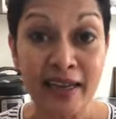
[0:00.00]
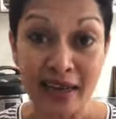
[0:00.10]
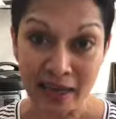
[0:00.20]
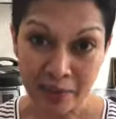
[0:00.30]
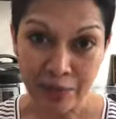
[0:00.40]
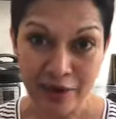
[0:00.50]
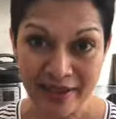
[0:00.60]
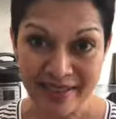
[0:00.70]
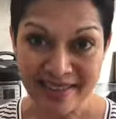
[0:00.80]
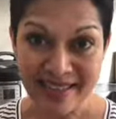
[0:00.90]
in
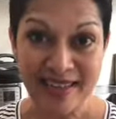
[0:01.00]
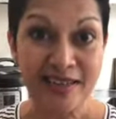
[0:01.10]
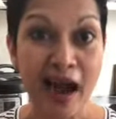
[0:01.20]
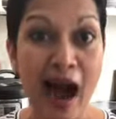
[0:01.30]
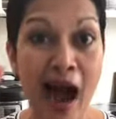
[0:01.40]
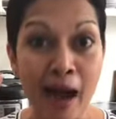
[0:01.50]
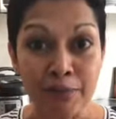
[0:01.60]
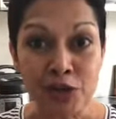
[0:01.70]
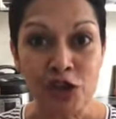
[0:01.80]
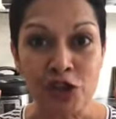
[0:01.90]
parentheses
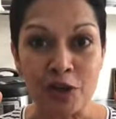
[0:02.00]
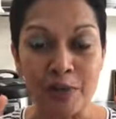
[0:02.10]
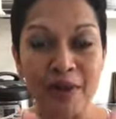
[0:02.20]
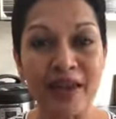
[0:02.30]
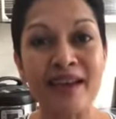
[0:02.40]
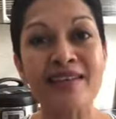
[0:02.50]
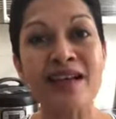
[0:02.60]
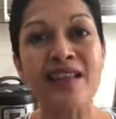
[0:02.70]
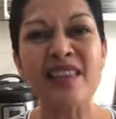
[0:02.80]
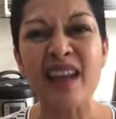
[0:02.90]
optional because
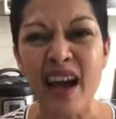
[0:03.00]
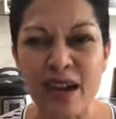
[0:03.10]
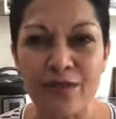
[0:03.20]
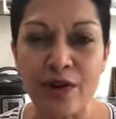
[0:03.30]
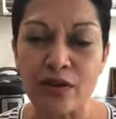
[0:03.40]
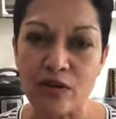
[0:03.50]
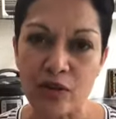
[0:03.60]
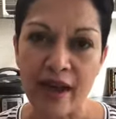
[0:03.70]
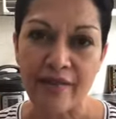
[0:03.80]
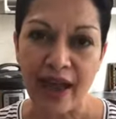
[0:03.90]
a lot of folks
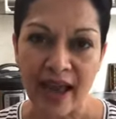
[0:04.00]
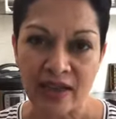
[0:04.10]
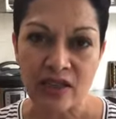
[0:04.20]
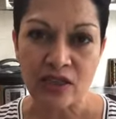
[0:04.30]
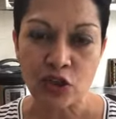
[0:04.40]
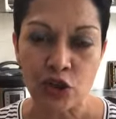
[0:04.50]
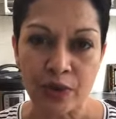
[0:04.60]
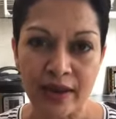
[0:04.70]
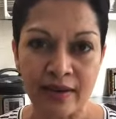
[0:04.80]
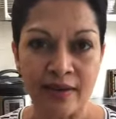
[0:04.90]
don't have access to
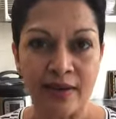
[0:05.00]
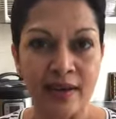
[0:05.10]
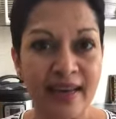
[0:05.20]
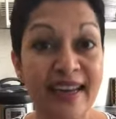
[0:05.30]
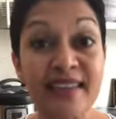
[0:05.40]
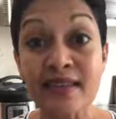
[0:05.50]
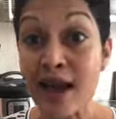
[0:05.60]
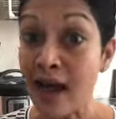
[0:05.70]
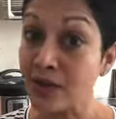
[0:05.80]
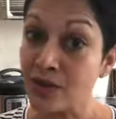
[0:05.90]
it. It is
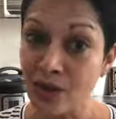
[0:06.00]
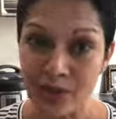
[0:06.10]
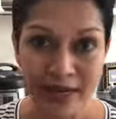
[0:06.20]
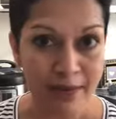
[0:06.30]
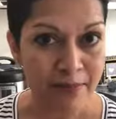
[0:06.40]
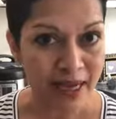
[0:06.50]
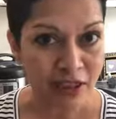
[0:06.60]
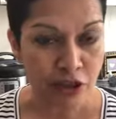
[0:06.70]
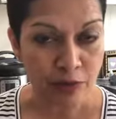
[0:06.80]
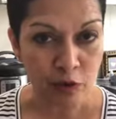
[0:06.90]
not sold in
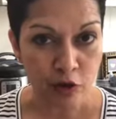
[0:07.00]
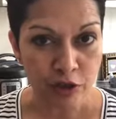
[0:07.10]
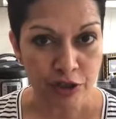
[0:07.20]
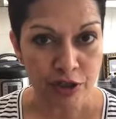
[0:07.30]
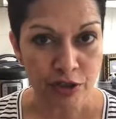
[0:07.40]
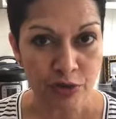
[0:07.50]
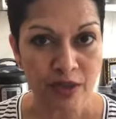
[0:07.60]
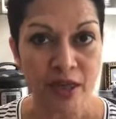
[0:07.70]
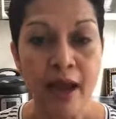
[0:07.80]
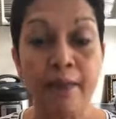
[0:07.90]
mainstream grocery
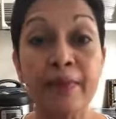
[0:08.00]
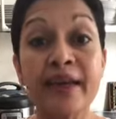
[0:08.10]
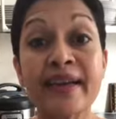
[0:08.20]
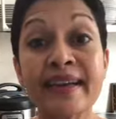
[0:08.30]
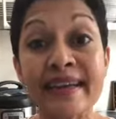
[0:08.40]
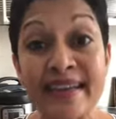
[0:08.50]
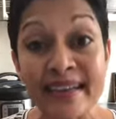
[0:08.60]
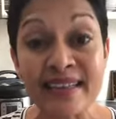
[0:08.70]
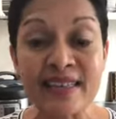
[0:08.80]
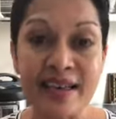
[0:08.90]
stores, but it
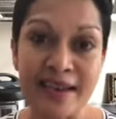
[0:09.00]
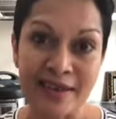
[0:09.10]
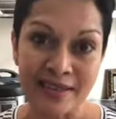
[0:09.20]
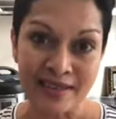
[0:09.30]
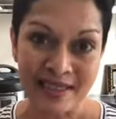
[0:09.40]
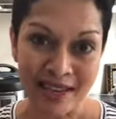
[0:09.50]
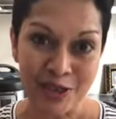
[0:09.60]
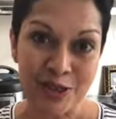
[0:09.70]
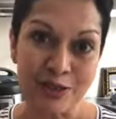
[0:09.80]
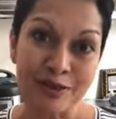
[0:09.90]
is an
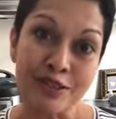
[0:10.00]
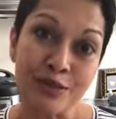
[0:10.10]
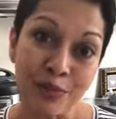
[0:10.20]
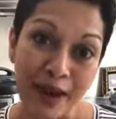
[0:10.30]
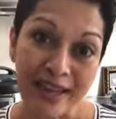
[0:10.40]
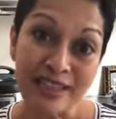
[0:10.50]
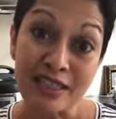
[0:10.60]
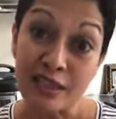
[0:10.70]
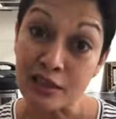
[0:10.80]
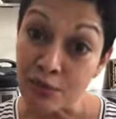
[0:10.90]
essential spice
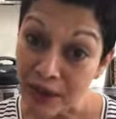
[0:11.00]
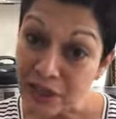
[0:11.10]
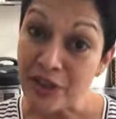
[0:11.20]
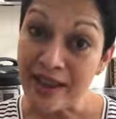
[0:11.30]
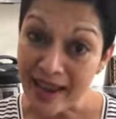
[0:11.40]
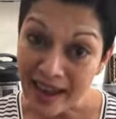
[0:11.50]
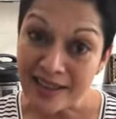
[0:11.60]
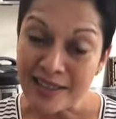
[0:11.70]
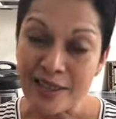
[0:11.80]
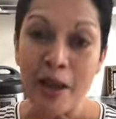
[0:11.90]
to especially
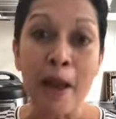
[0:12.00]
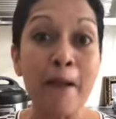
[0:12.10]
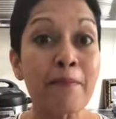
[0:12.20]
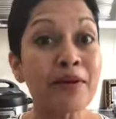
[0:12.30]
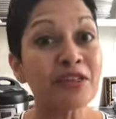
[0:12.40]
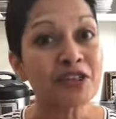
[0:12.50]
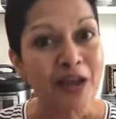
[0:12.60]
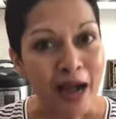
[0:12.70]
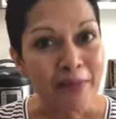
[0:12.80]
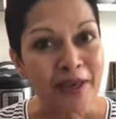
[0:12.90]
us
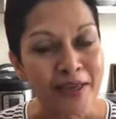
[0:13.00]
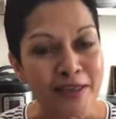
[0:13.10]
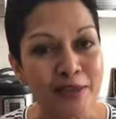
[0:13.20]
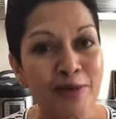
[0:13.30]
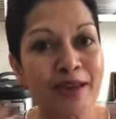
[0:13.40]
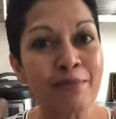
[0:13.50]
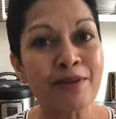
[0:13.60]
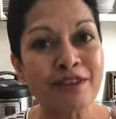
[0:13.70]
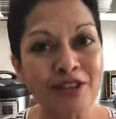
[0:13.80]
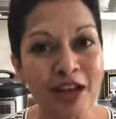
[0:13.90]
Punjabis doing
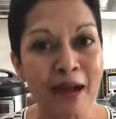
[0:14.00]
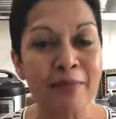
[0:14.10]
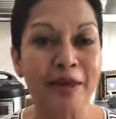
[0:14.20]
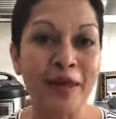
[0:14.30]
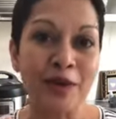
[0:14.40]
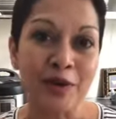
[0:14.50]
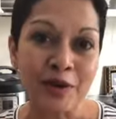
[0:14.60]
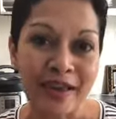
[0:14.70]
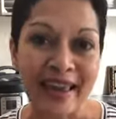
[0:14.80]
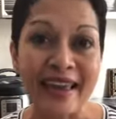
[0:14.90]
Punjabi
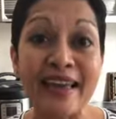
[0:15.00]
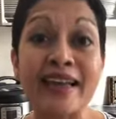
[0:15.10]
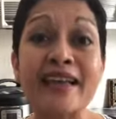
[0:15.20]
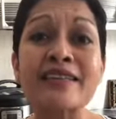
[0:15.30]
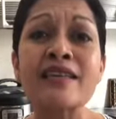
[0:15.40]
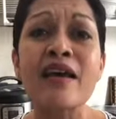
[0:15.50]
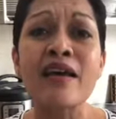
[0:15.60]
cooking. It is